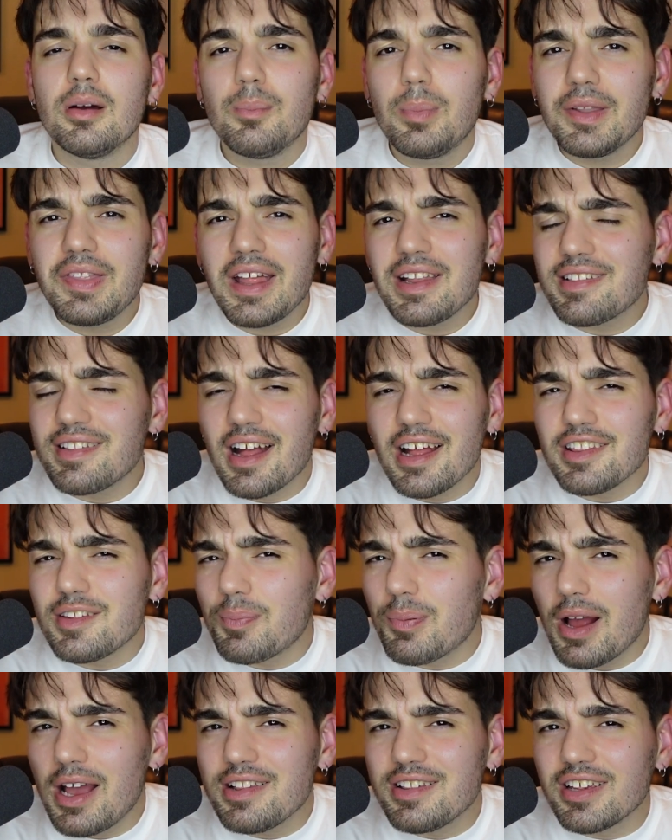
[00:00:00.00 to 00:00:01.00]
But that's not
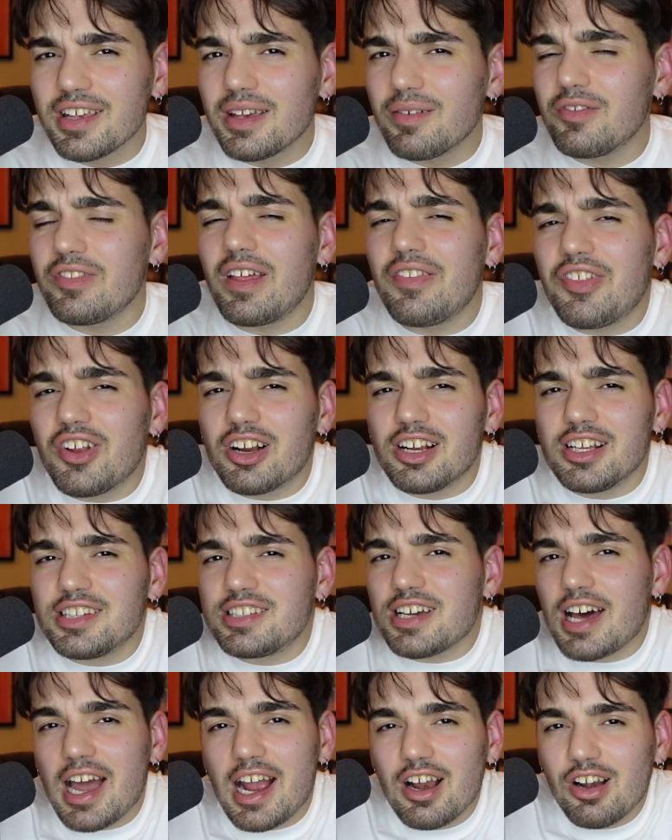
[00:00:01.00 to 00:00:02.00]
surprising given that their
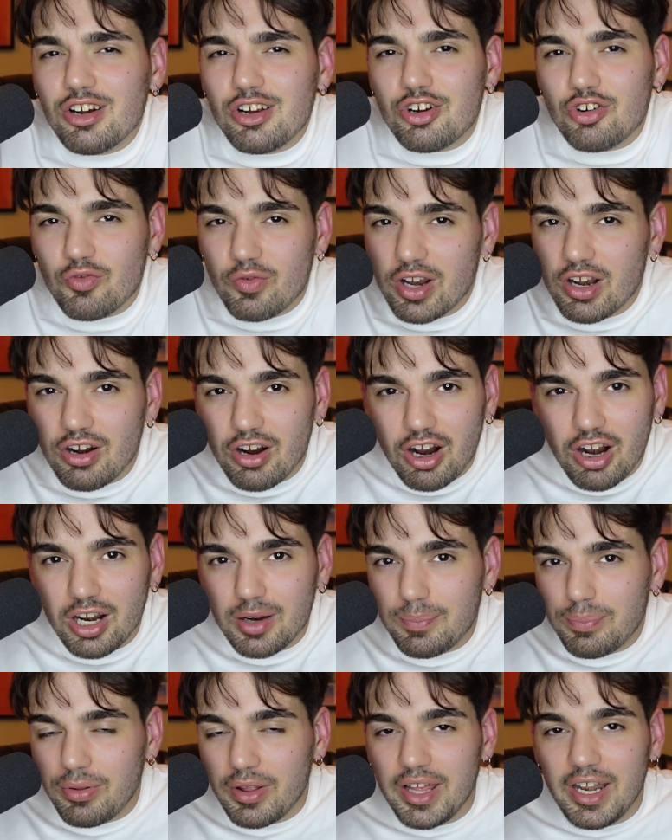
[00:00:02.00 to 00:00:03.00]
entire career arc
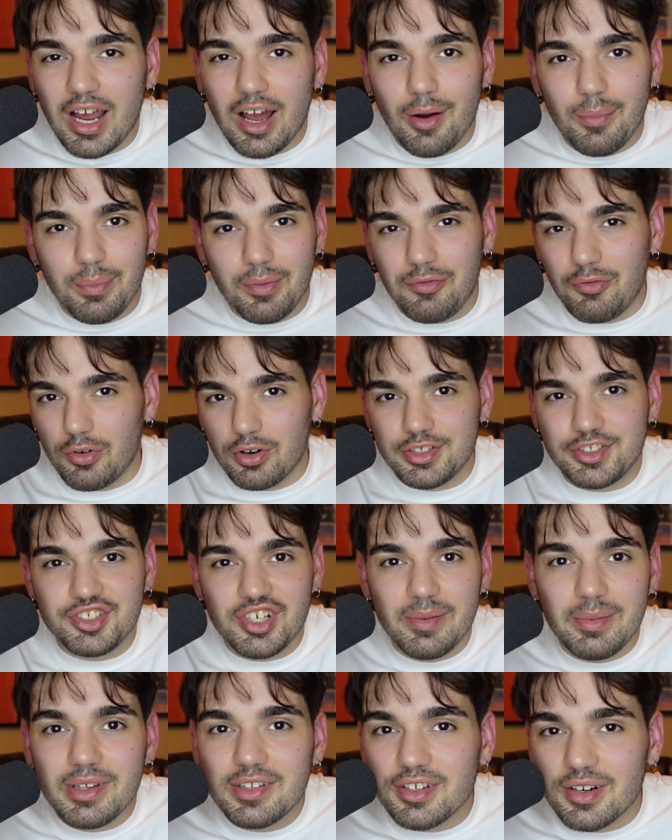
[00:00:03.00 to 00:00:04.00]
played out before
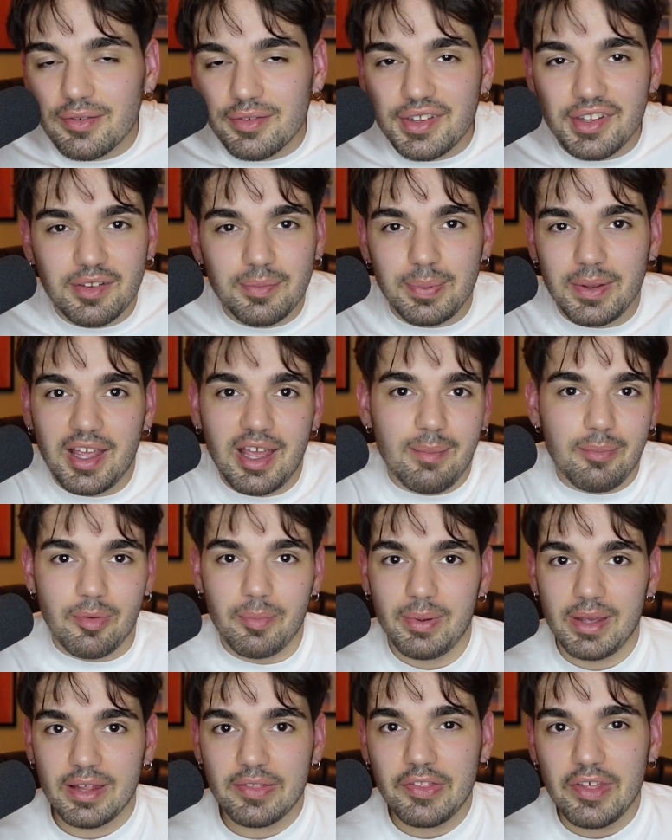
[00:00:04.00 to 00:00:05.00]
streaming services became the
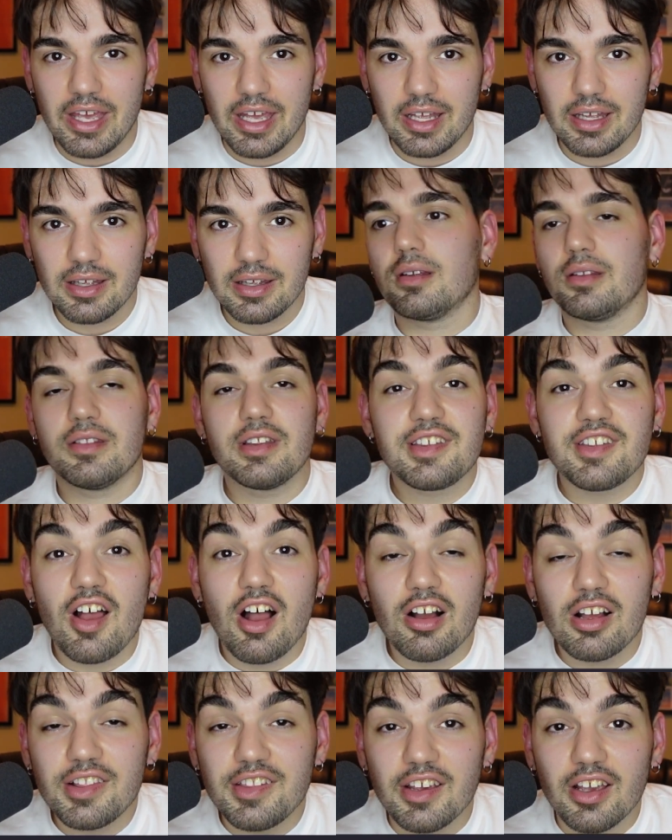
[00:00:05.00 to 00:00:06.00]
big thing. The song
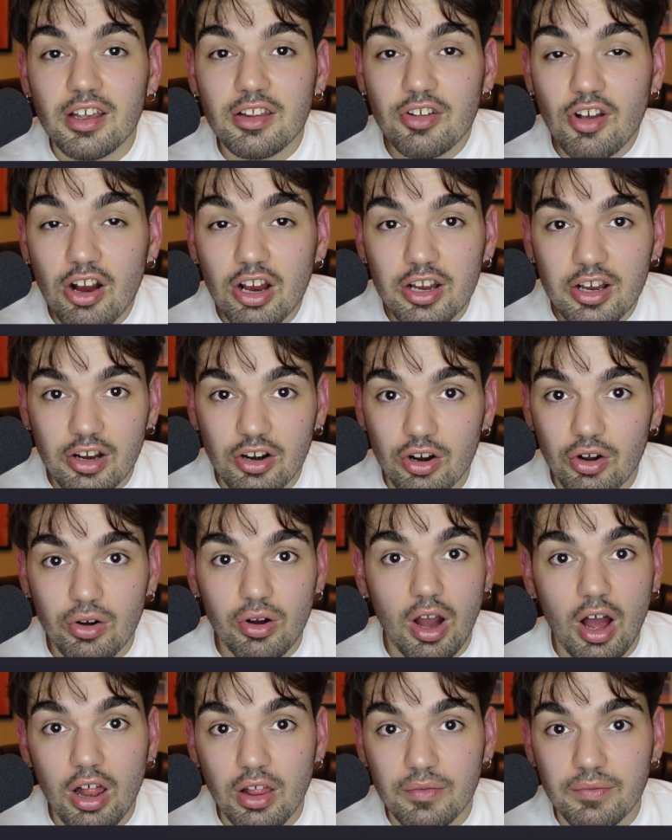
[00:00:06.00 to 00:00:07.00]
that's in Guitar Hero,
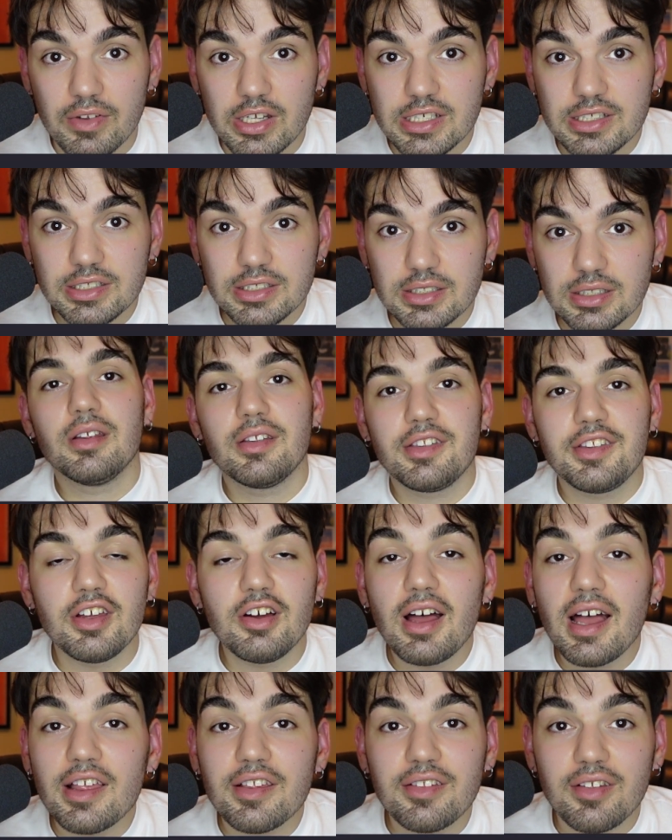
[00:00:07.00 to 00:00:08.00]
All of This, still
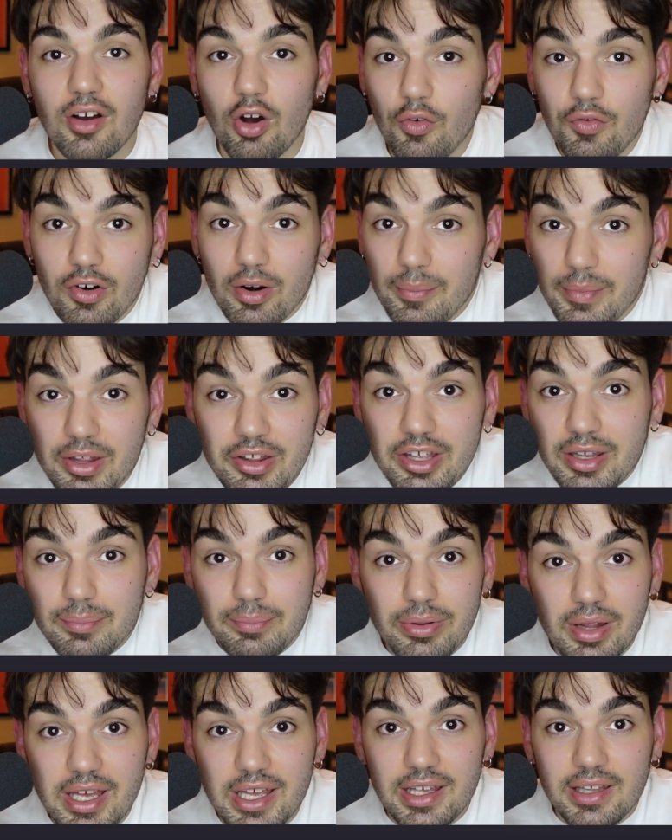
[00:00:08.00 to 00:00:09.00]
has over 1 million
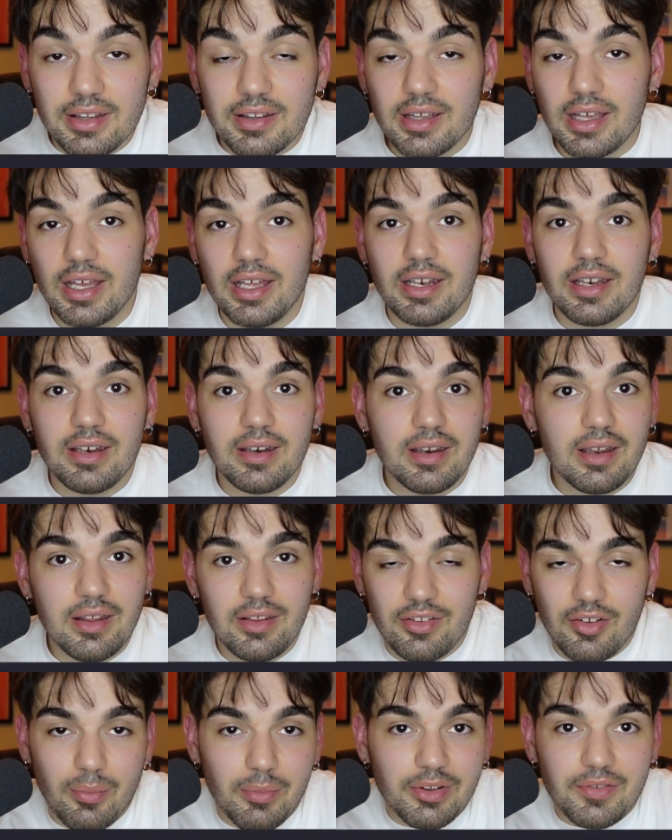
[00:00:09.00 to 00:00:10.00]
plays and
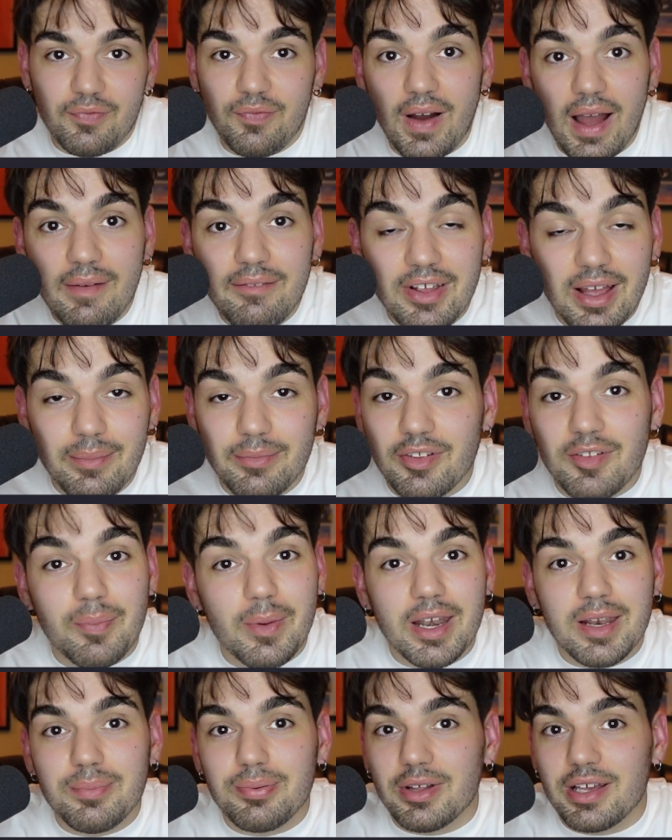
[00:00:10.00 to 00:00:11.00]
is almost 5 times as
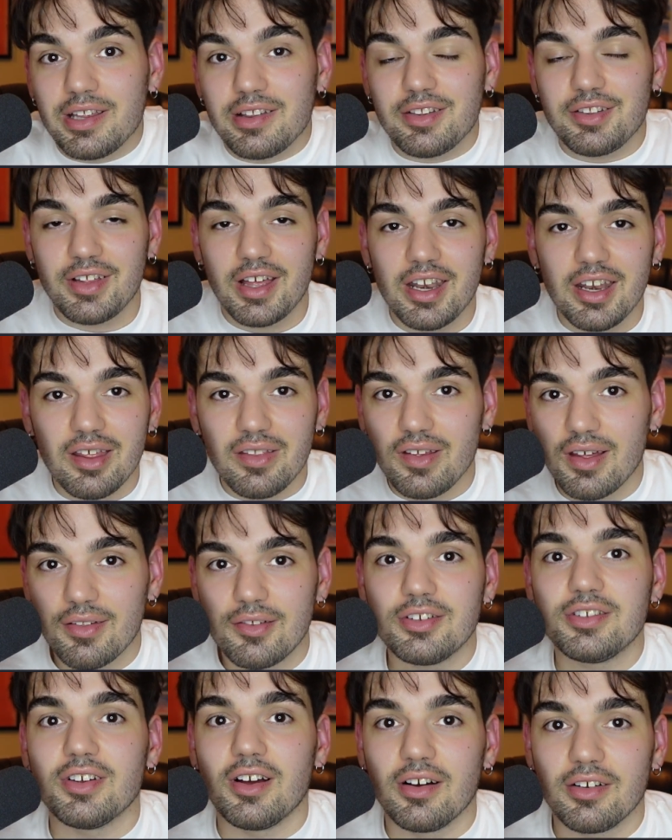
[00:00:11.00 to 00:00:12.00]
many plays as any of the other
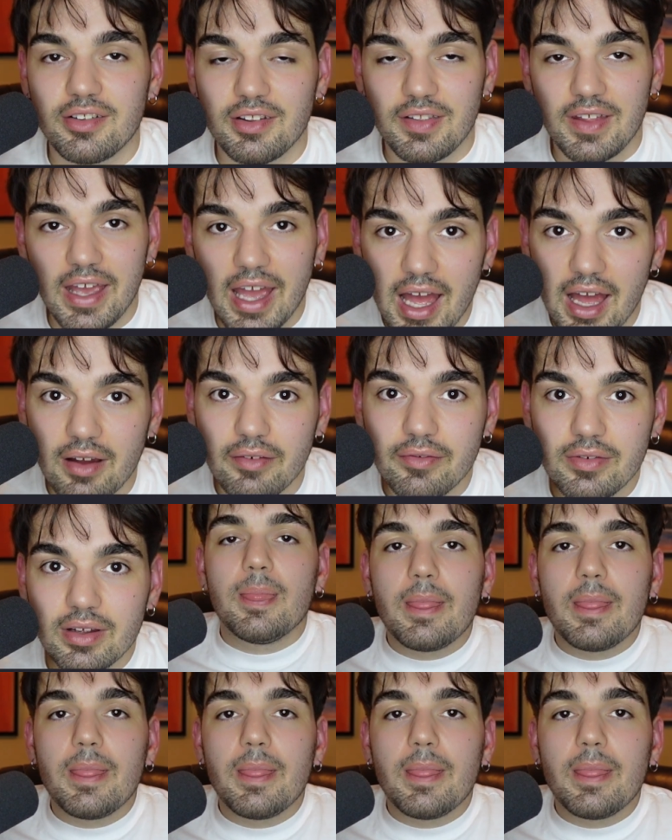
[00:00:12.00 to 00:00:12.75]
songs that they have.